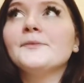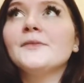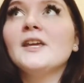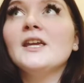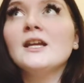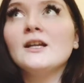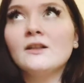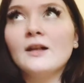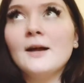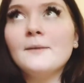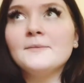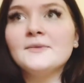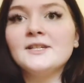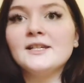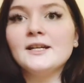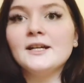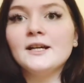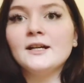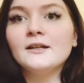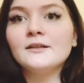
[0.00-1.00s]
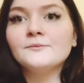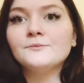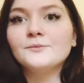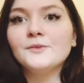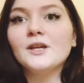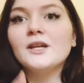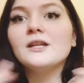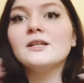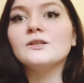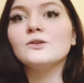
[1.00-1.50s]
Eclampsia
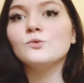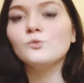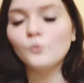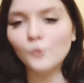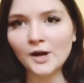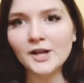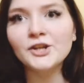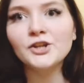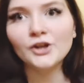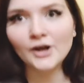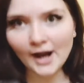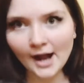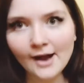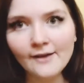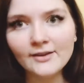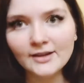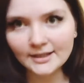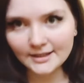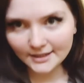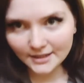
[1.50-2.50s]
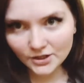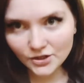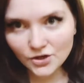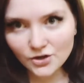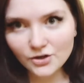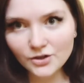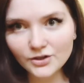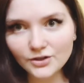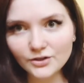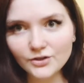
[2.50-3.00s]
is when you're having
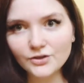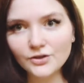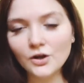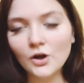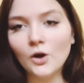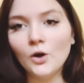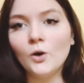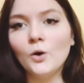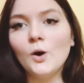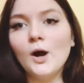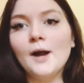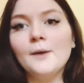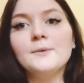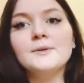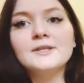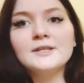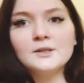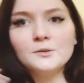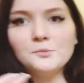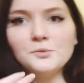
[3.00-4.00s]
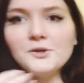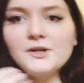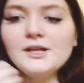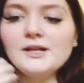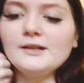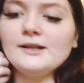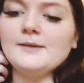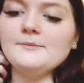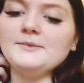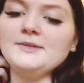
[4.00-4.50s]
seizures. So I was in the
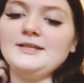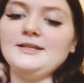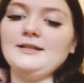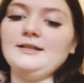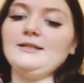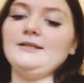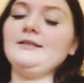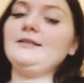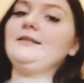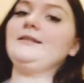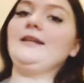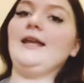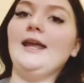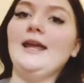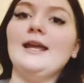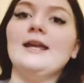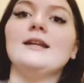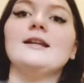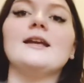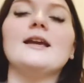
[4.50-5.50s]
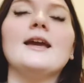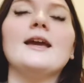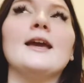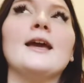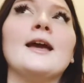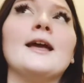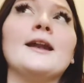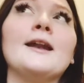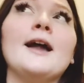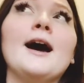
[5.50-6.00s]
preeclamptic state,
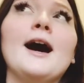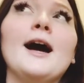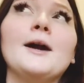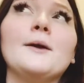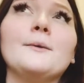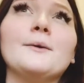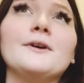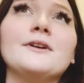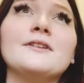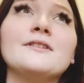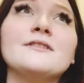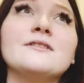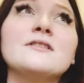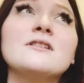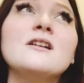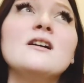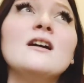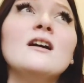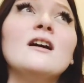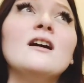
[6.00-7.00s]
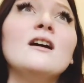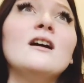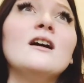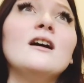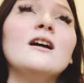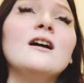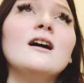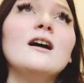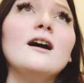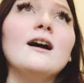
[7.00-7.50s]
and I was
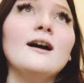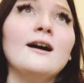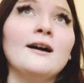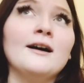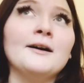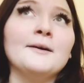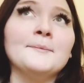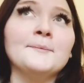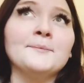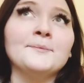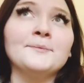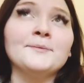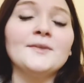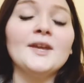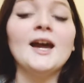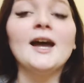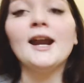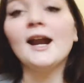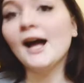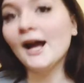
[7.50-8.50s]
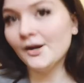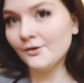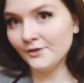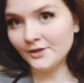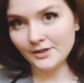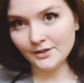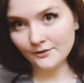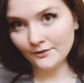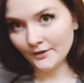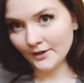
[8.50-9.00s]
at high
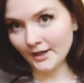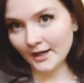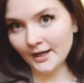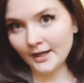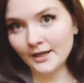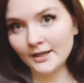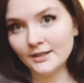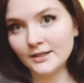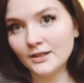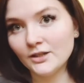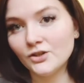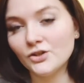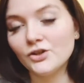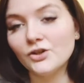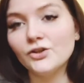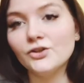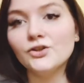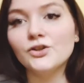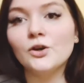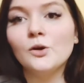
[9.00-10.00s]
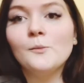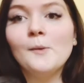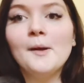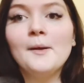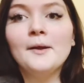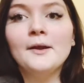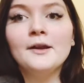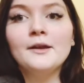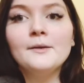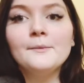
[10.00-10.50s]
risk for getting a seizure. So
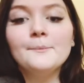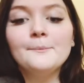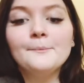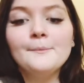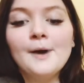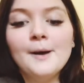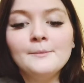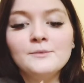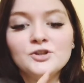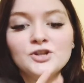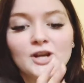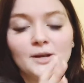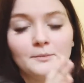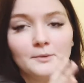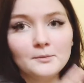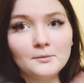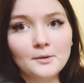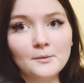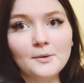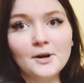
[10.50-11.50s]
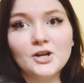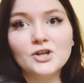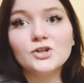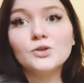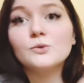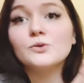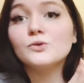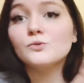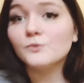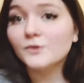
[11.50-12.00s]
my mom checked my blood pressure,
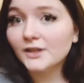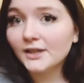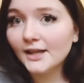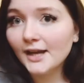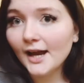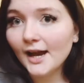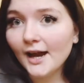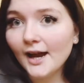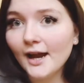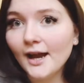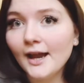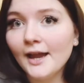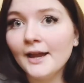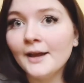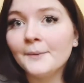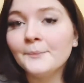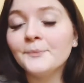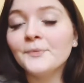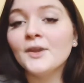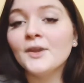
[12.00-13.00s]
it was really high.